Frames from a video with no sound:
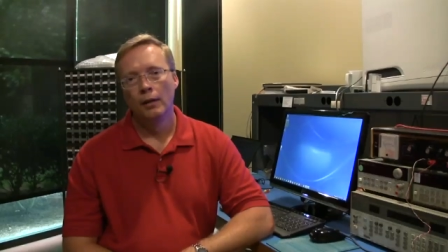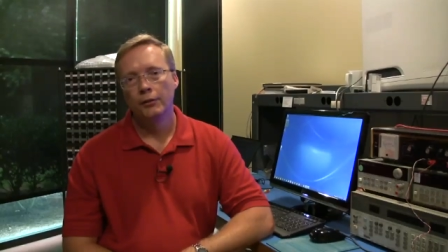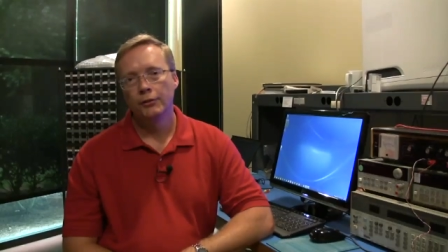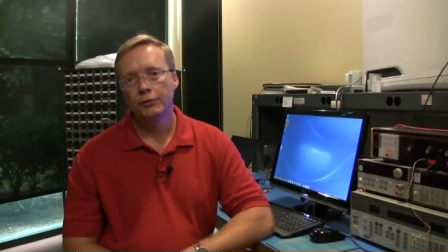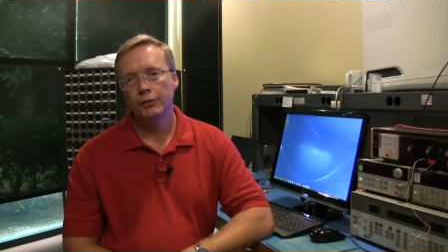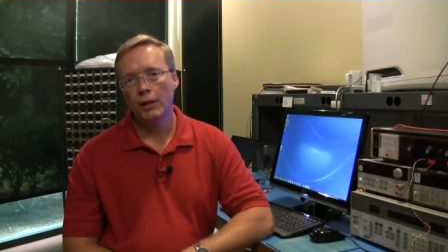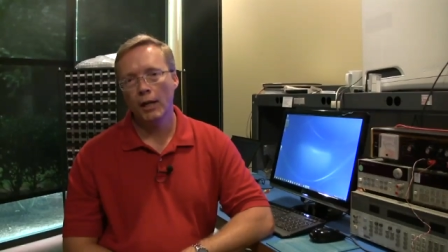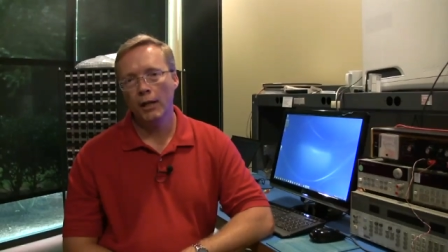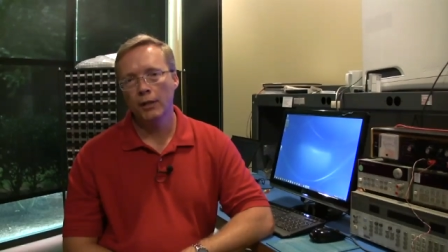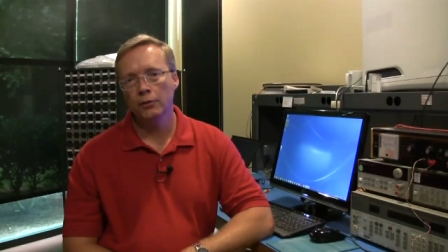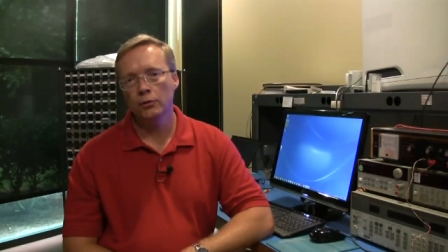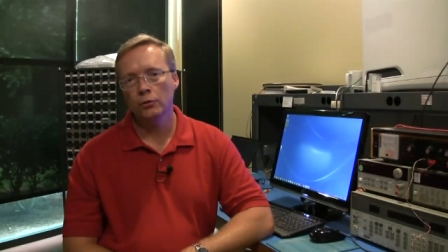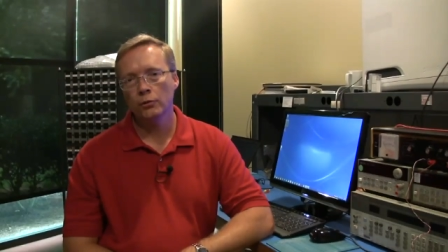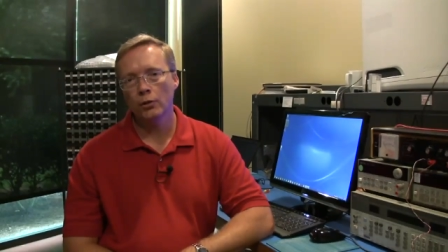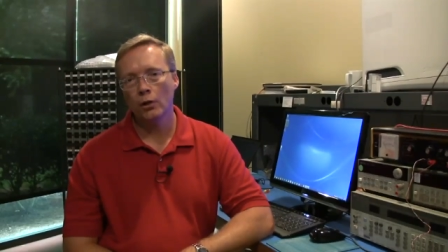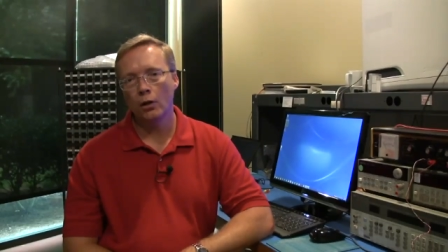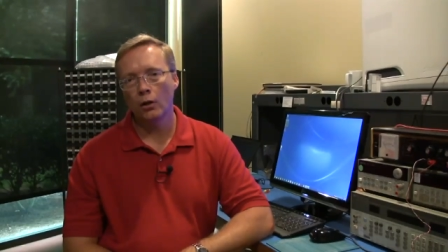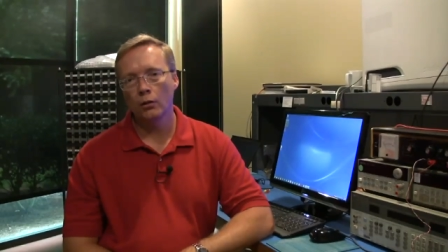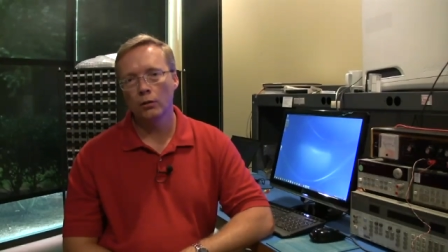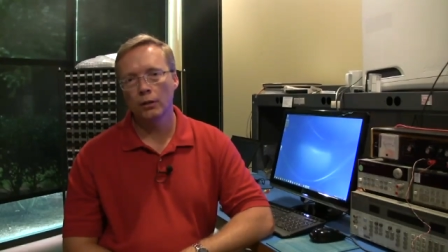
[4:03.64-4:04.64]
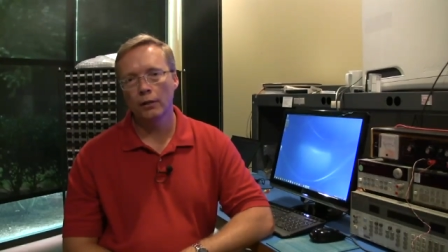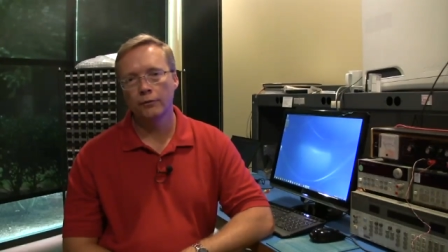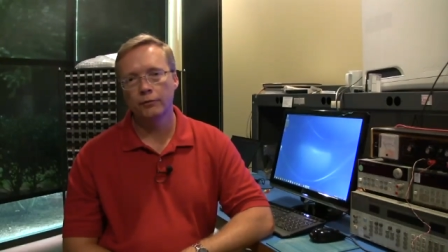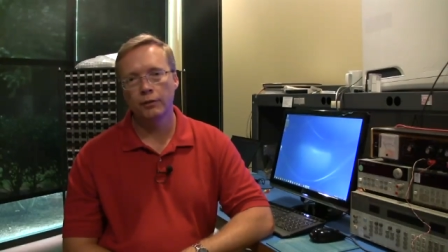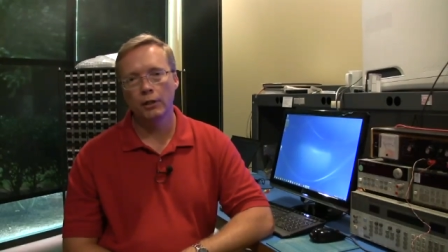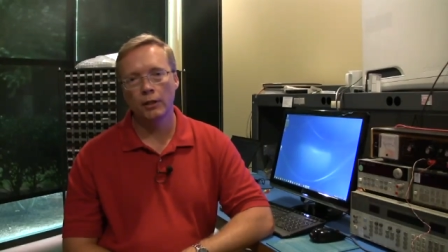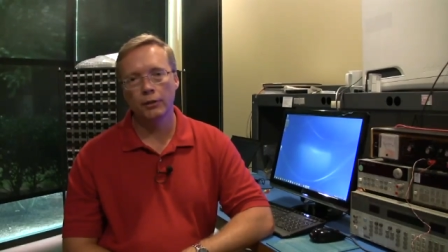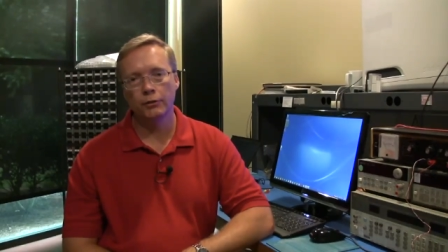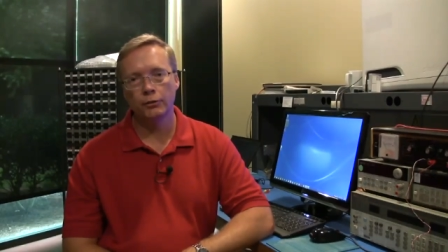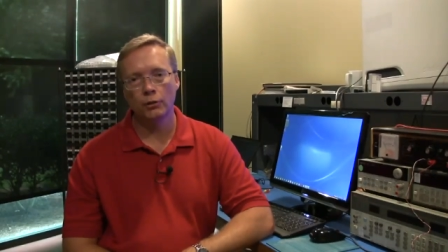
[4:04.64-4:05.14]
Standard RF
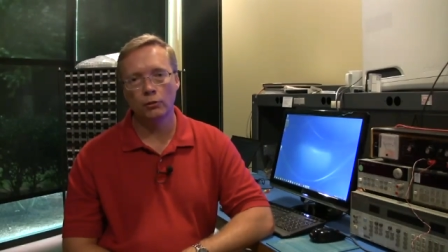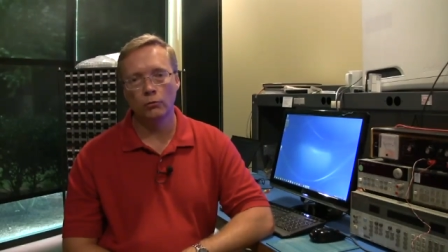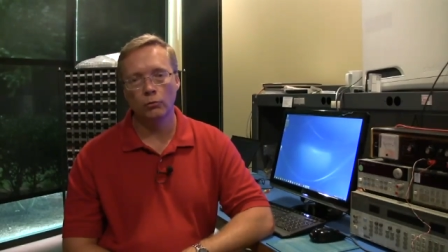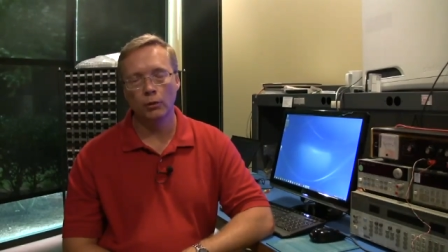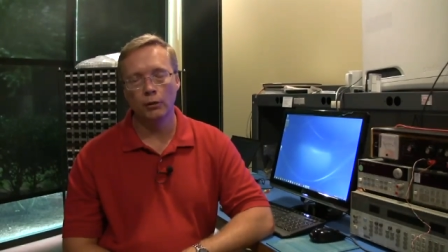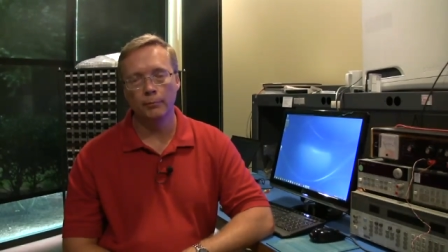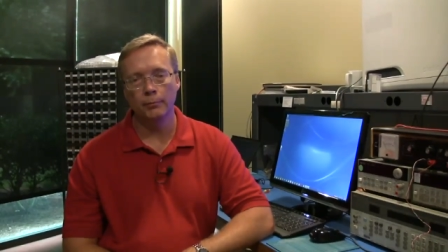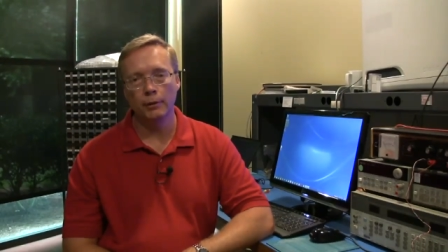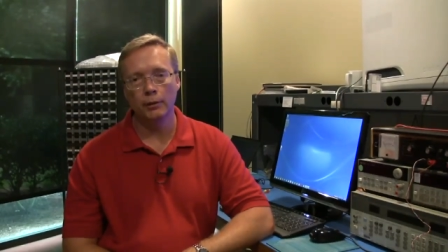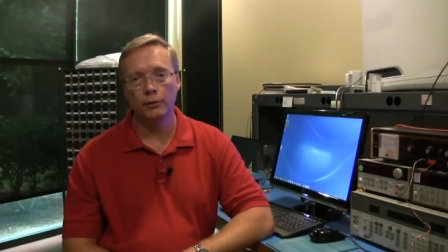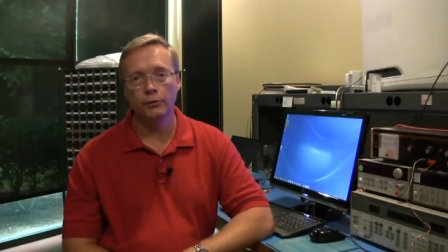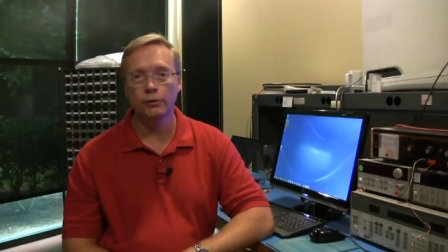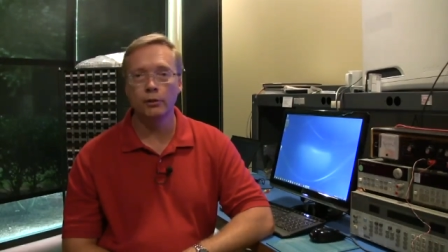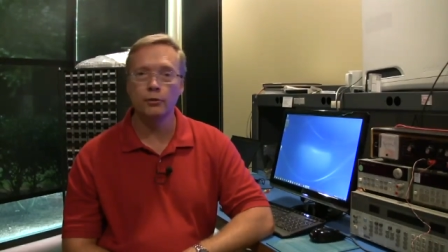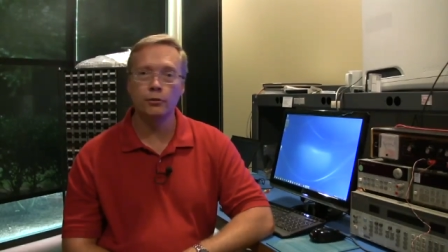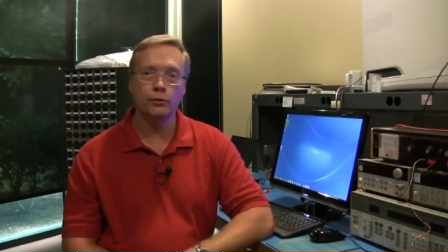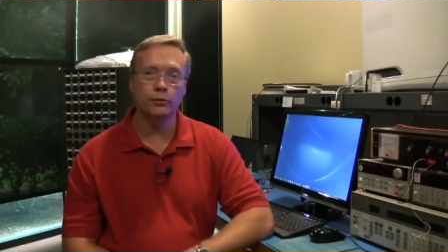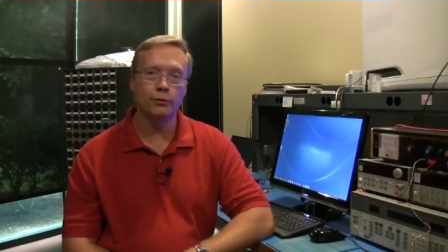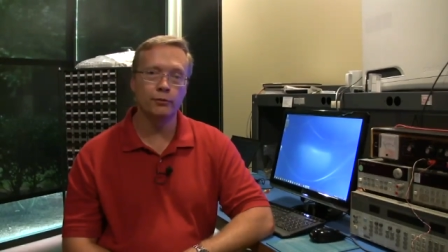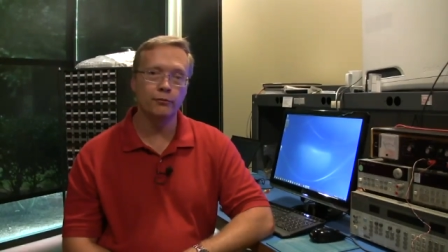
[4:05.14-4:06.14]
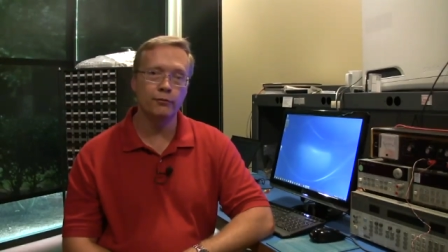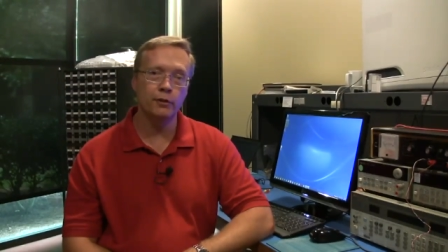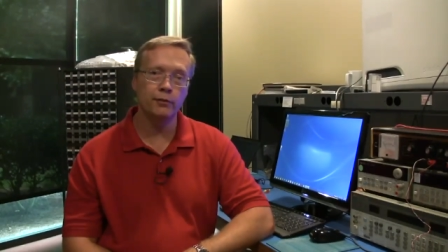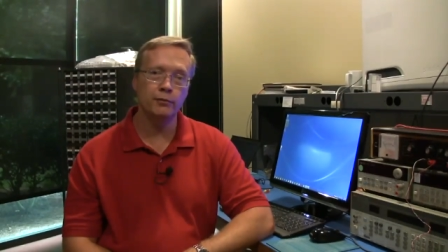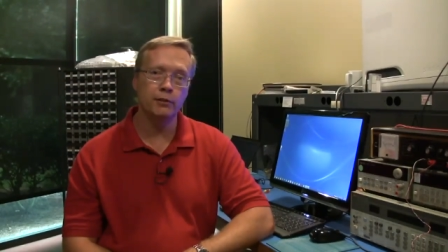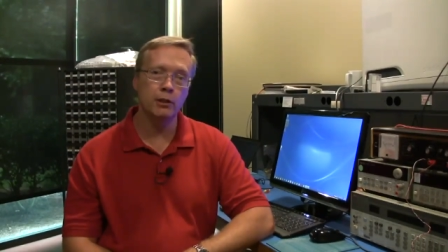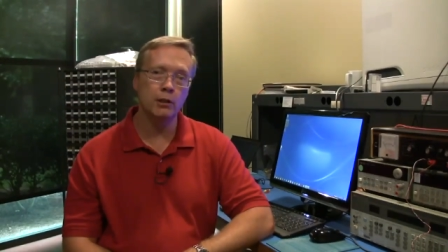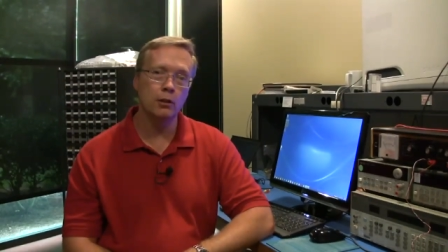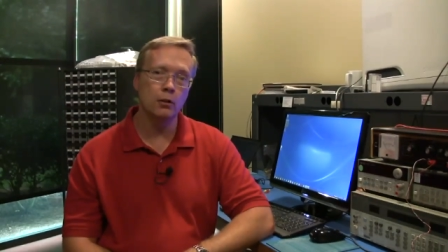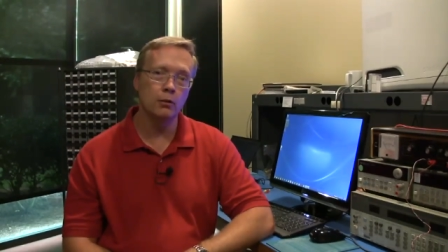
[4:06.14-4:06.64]
test equipment such as a
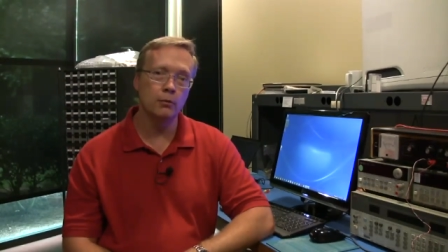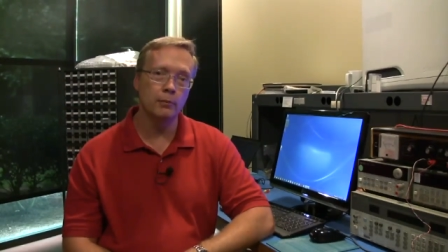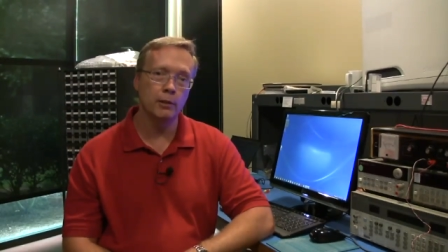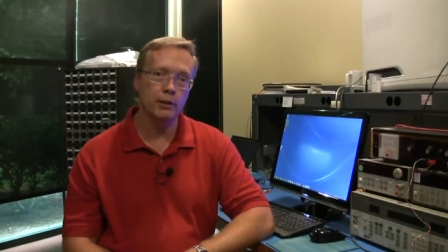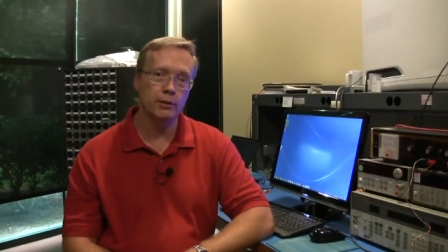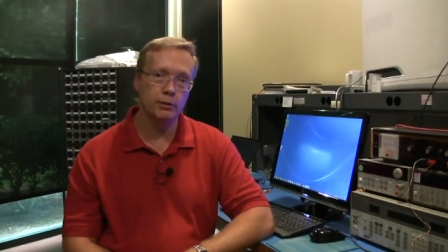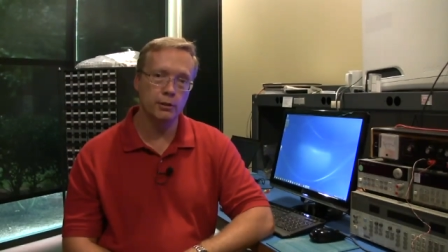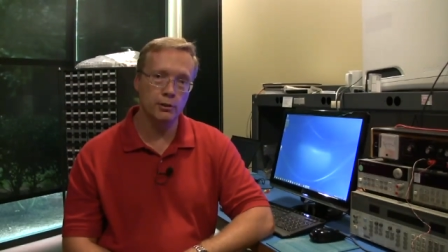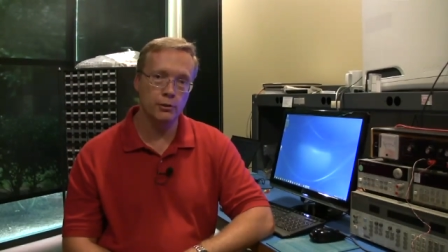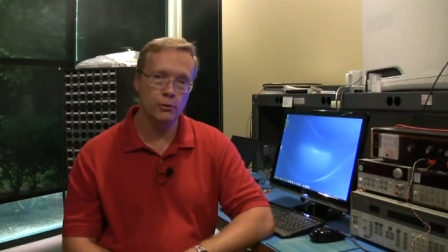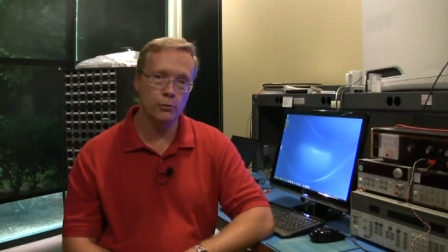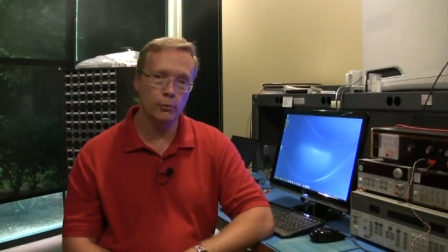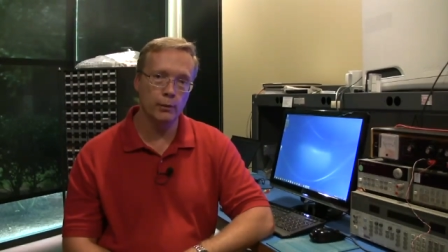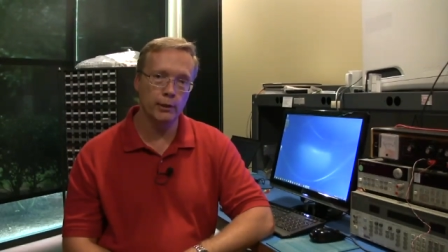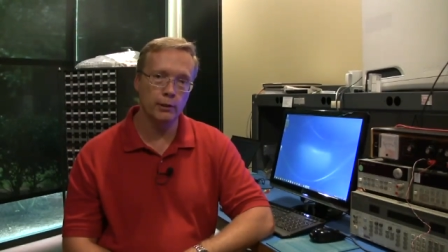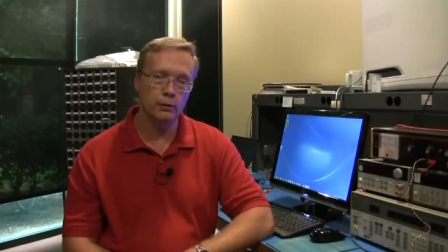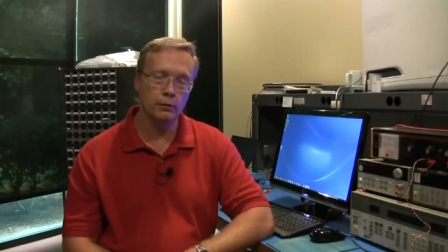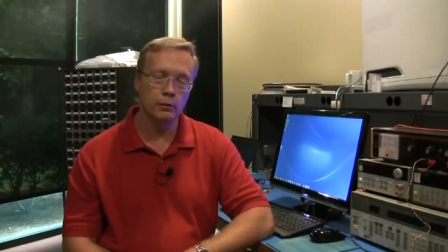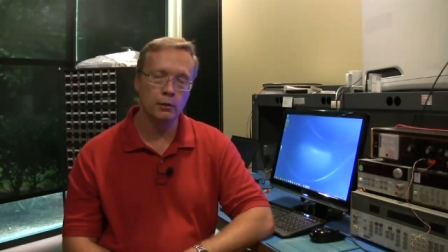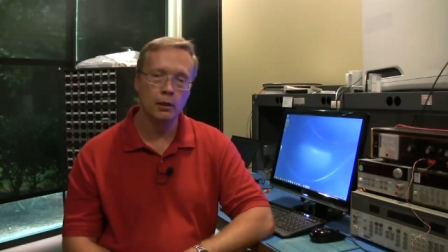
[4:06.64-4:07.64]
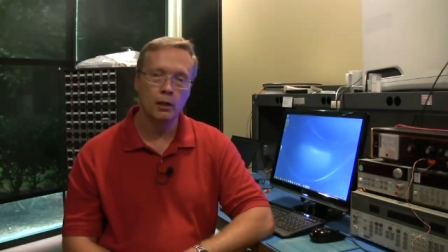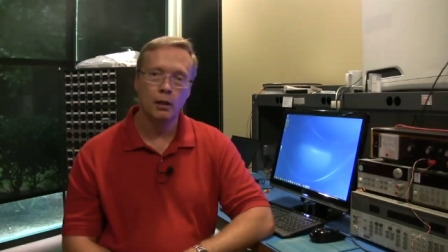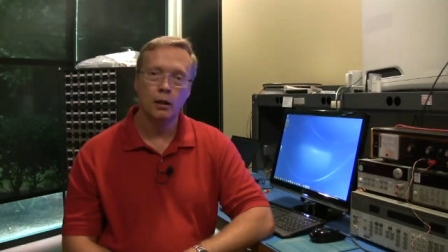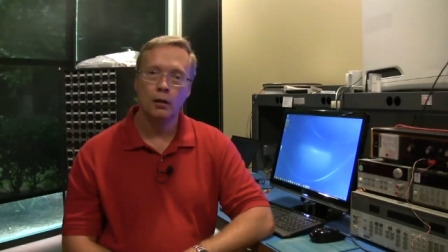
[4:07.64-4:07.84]
50 ohm attenuator,